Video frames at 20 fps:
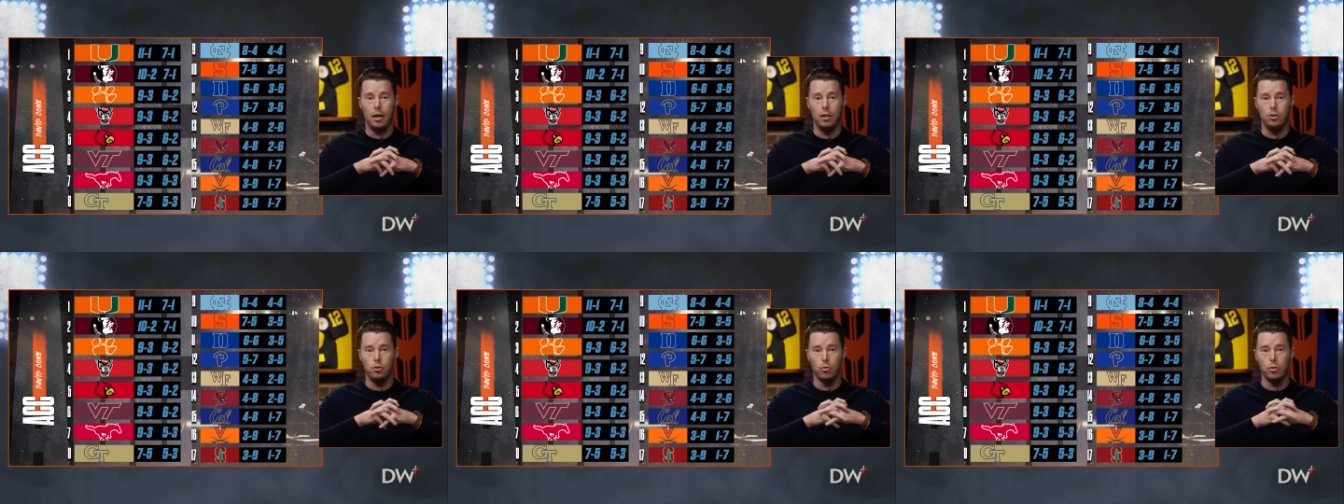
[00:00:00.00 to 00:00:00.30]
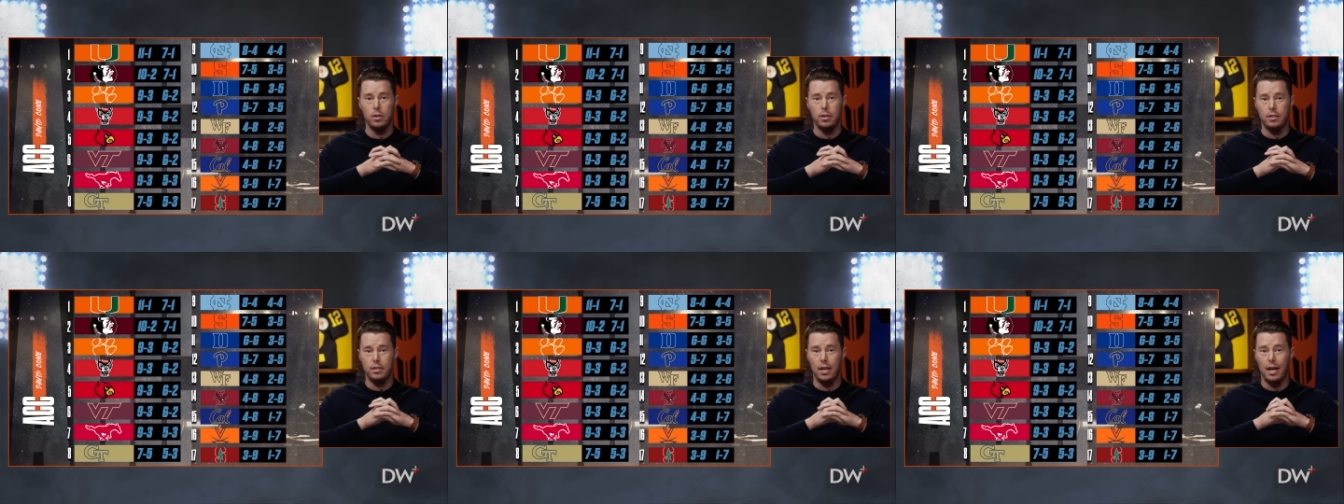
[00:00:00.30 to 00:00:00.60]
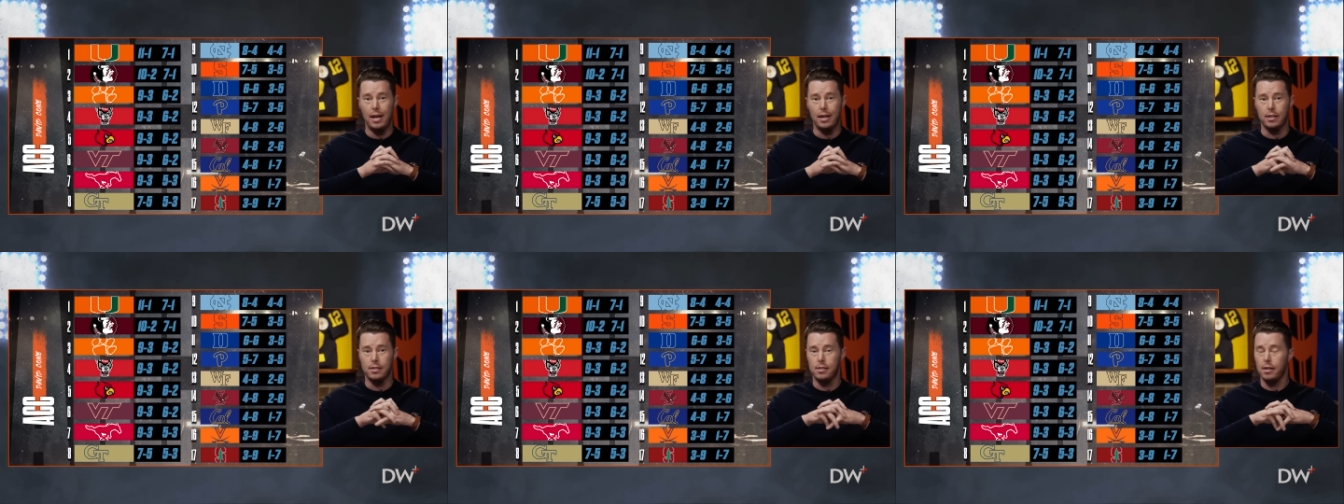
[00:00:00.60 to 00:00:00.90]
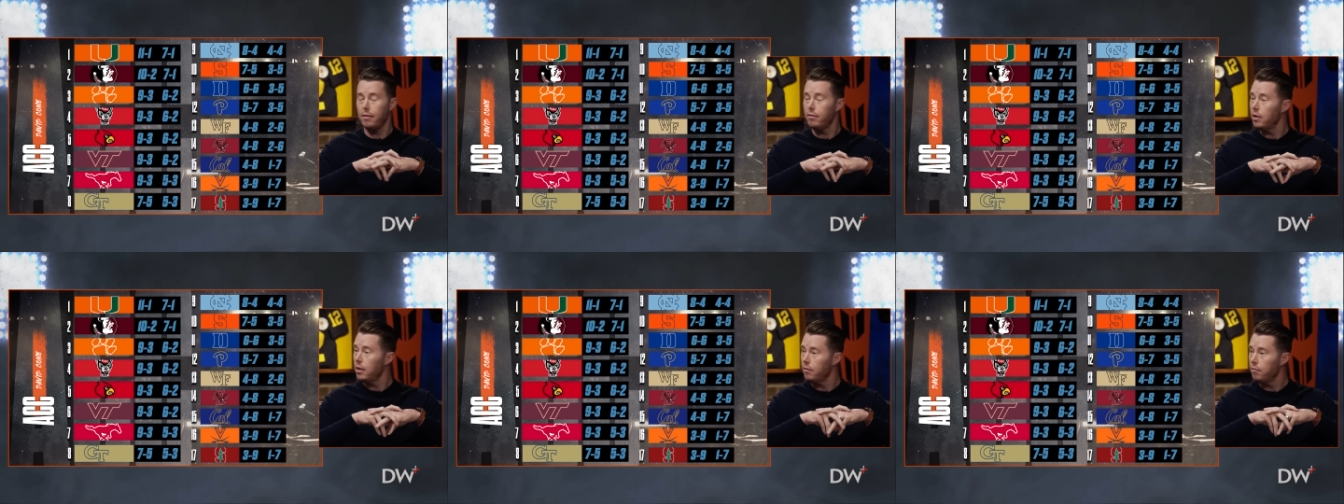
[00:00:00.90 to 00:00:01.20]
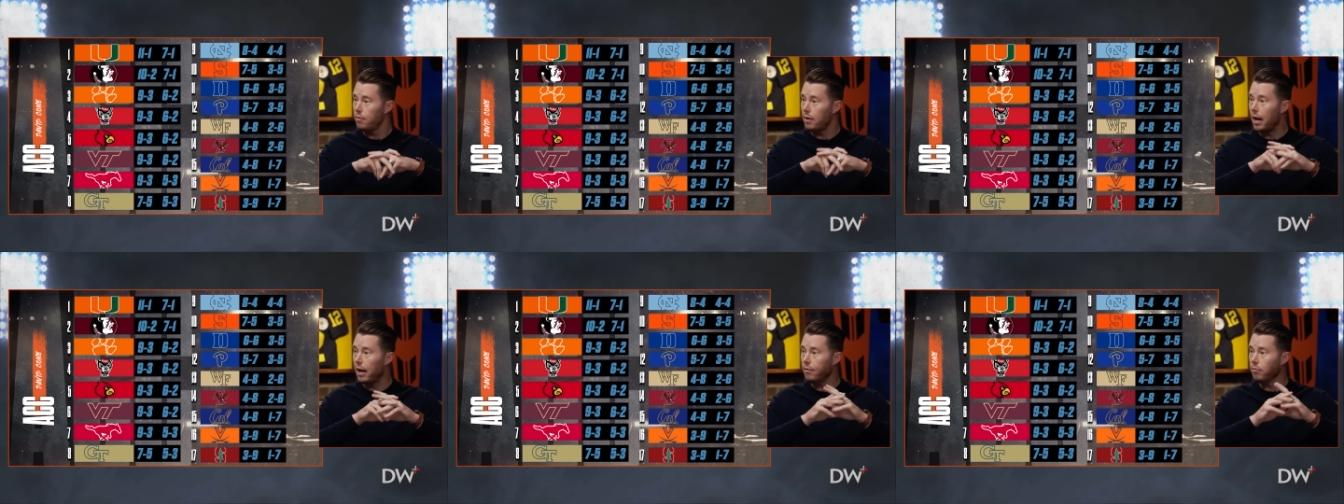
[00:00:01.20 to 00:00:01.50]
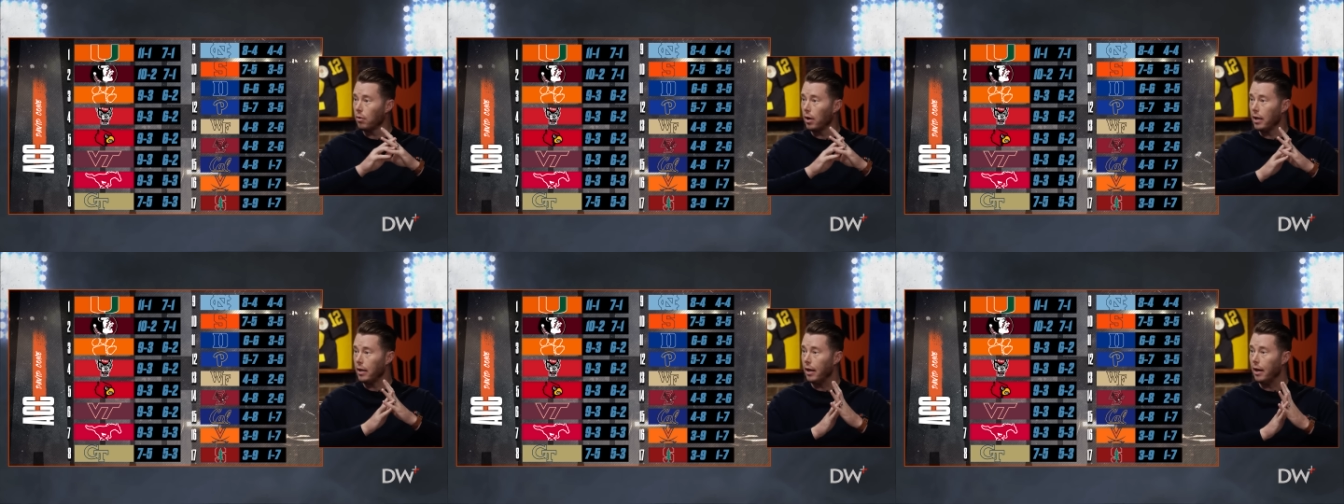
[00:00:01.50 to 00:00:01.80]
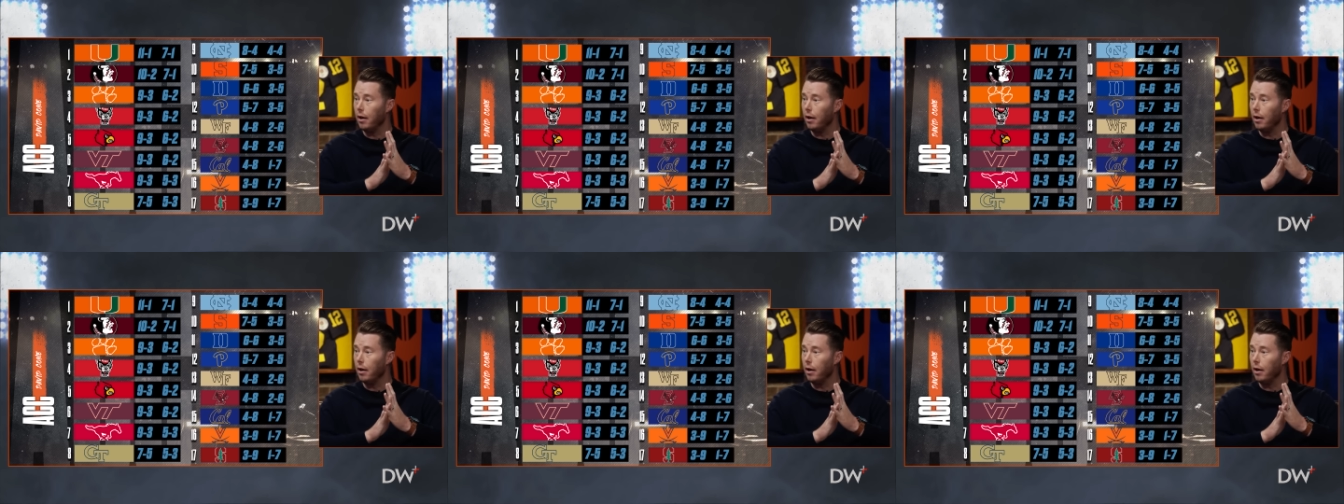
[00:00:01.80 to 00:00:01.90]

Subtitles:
Georgia Tech, 7-5 right now.